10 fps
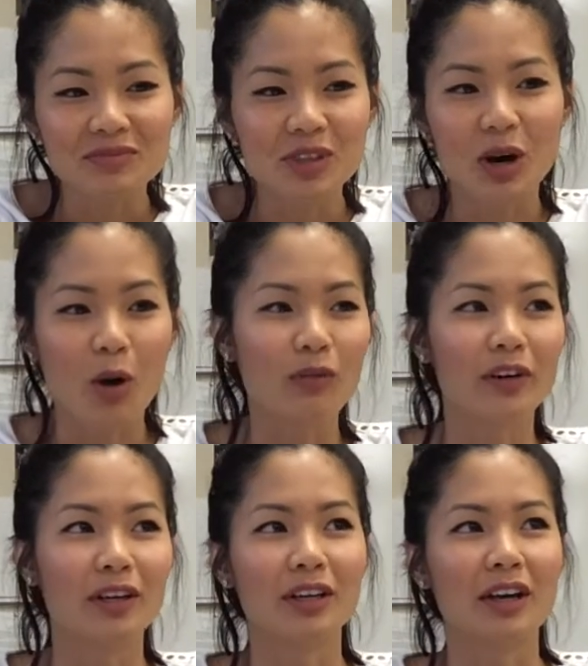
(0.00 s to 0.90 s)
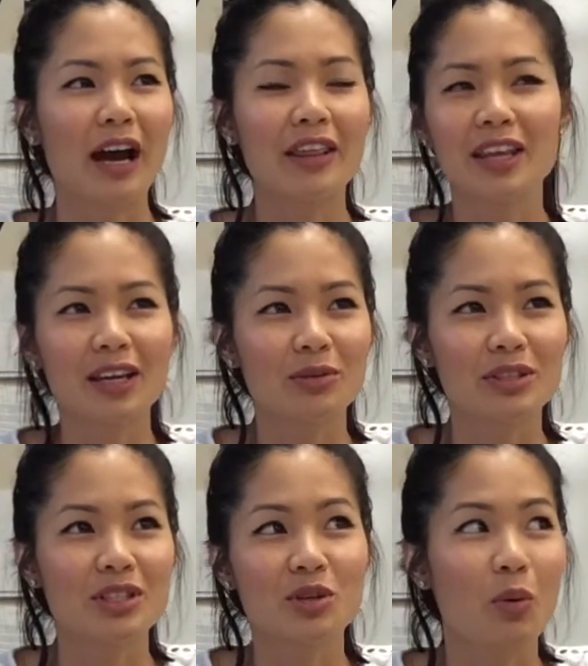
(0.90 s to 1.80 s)
you know, over, I think it
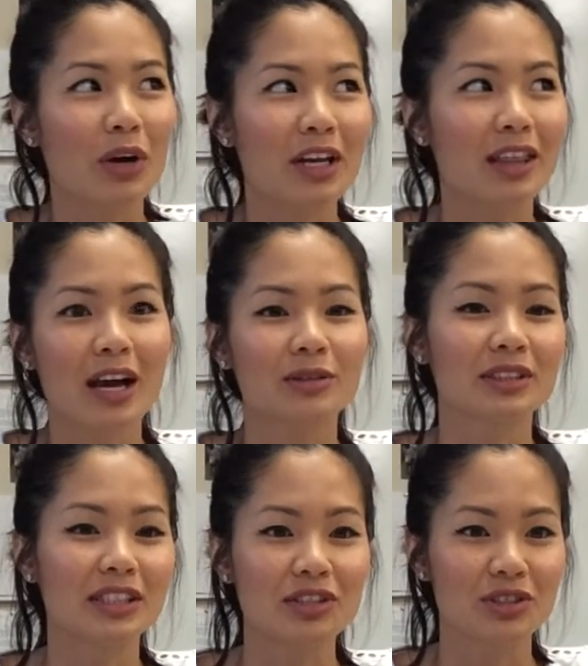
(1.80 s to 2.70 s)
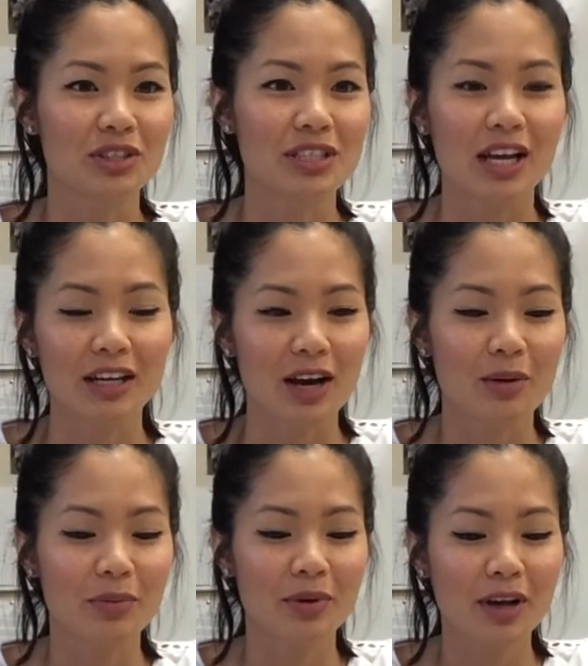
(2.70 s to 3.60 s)
was 20,000 teachers signed
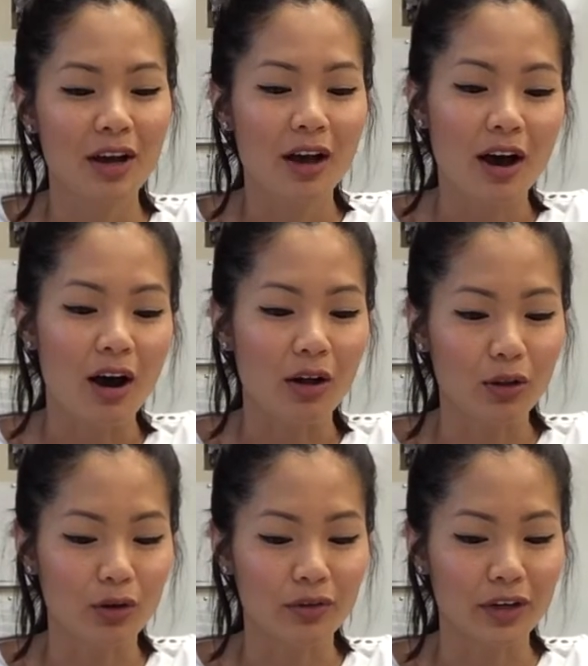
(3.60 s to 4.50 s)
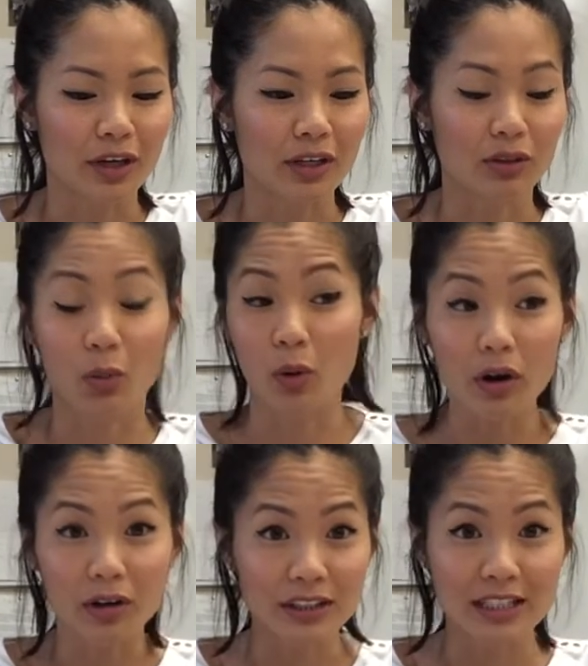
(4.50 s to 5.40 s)
up all over the
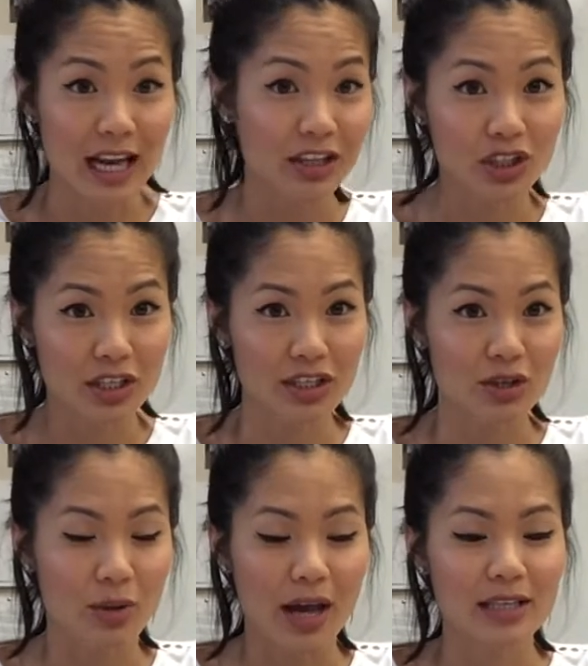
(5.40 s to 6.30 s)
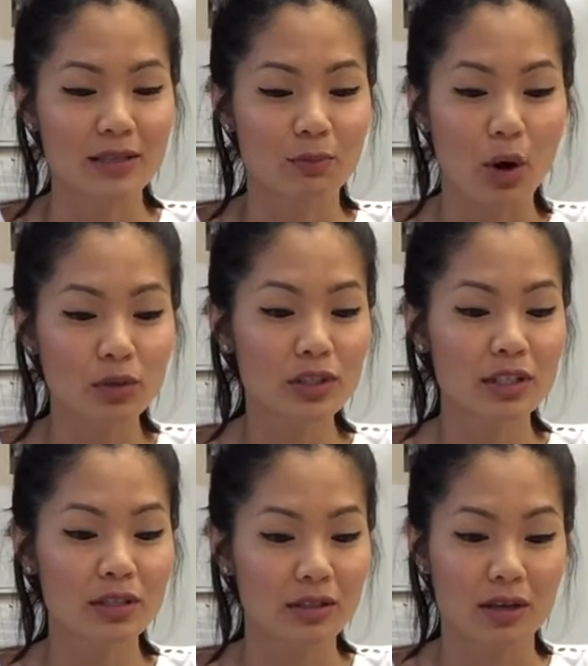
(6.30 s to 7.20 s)
world. It's not just the US.
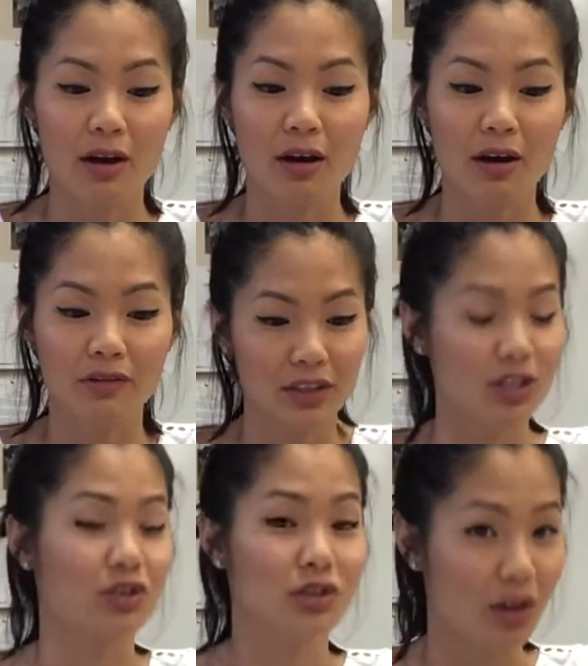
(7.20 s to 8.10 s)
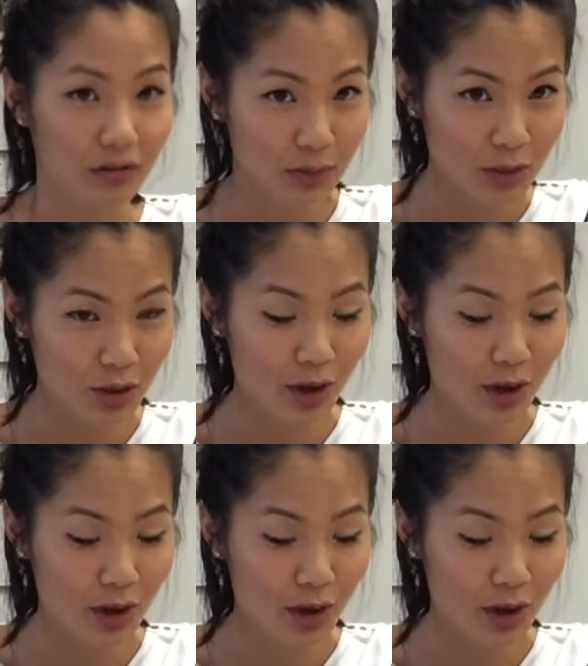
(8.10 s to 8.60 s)
Most of the teachers are from the